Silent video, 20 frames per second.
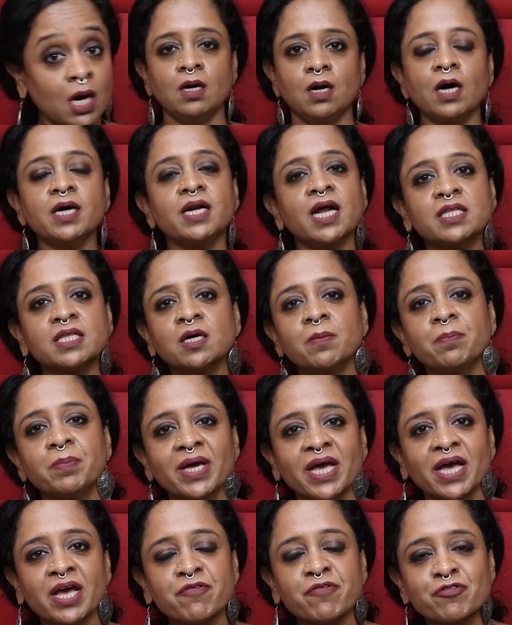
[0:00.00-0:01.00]
Another
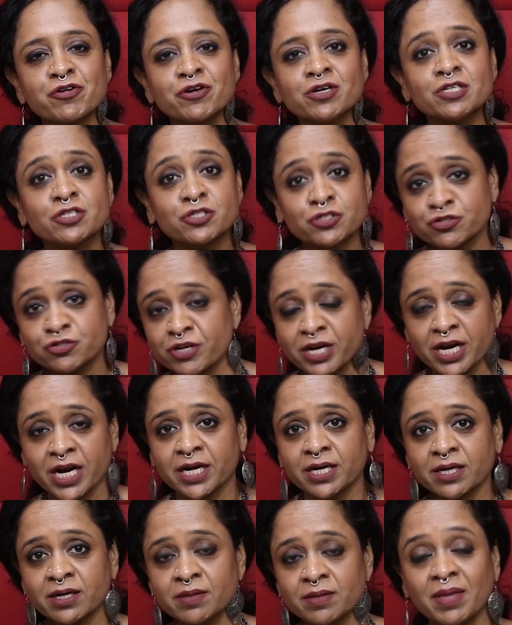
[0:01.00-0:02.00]
behavioral
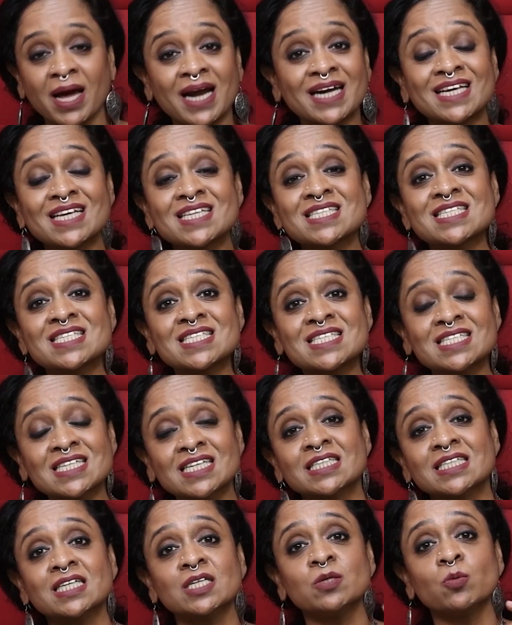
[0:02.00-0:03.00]
trait that is
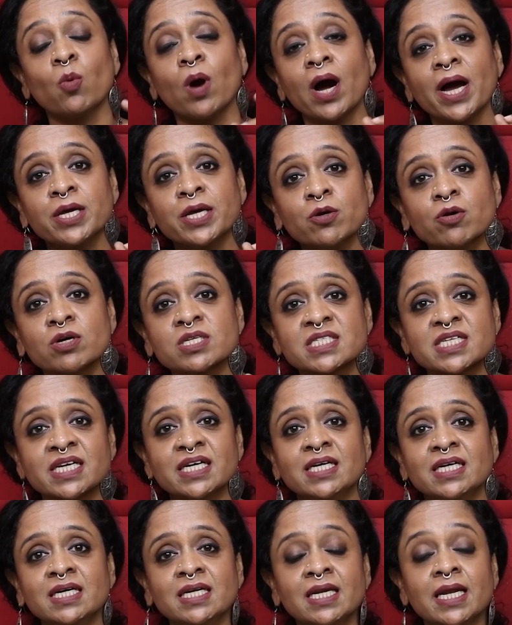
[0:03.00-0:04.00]
certain why you are
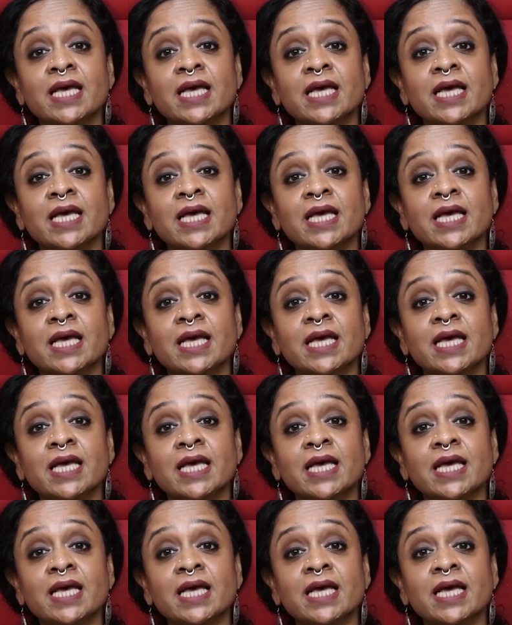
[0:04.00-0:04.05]
single